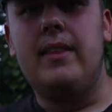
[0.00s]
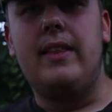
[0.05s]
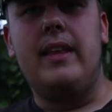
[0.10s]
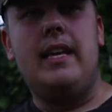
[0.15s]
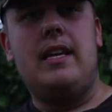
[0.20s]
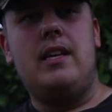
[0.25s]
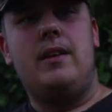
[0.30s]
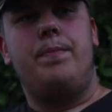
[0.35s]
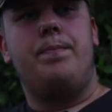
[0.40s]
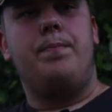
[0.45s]

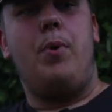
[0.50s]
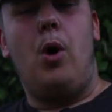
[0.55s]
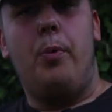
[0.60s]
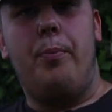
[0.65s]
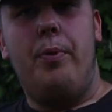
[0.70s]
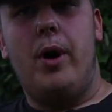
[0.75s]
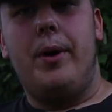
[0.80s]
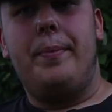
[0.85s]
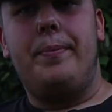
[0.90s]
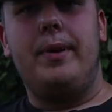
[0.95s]
The
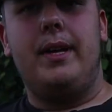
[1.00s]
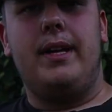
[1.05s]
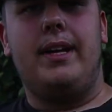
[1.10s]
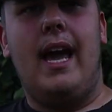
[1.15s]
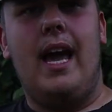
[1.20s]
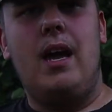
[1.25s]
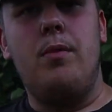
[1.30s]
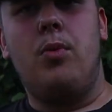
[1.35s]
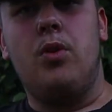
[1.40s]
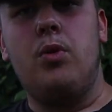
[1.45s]
pop-up it
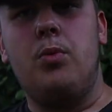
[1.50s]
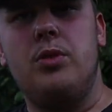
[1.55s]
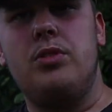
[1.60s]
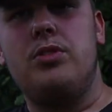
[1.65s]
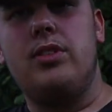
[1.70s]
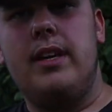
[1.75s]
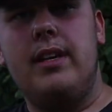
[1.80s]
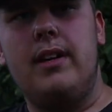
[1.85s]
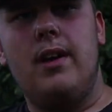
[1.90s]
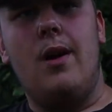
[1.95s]
came on
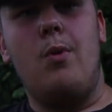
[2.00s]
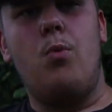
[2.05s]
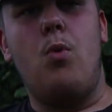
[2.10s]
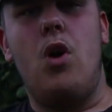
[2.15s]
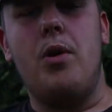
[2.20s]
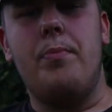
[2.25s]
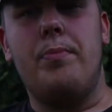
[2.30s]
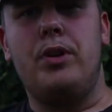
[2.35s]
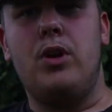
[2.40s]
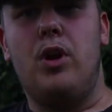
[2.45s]
was a
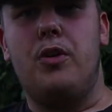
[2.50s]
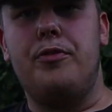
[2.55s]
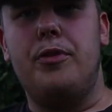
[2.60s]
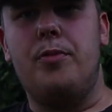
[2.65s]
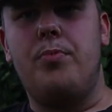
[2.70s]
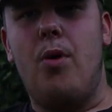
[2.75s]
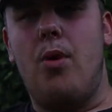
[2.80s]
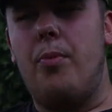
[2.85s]
white banoffee